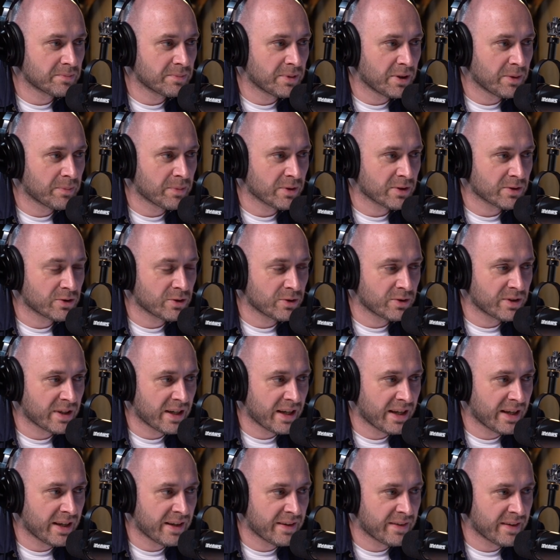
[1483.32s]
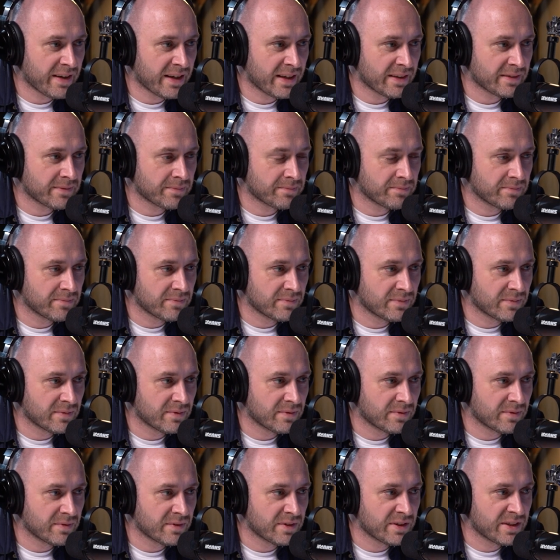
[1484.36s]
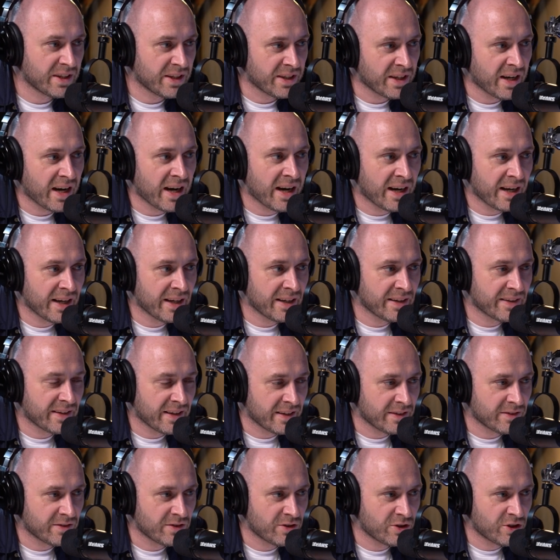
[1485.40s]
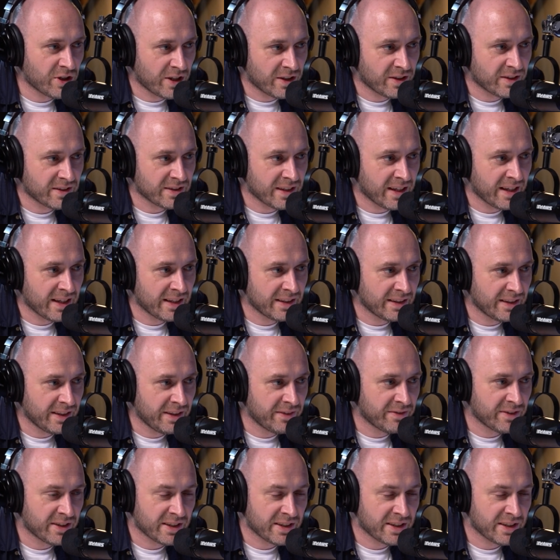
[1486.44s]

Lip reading: people today that deny that genocide even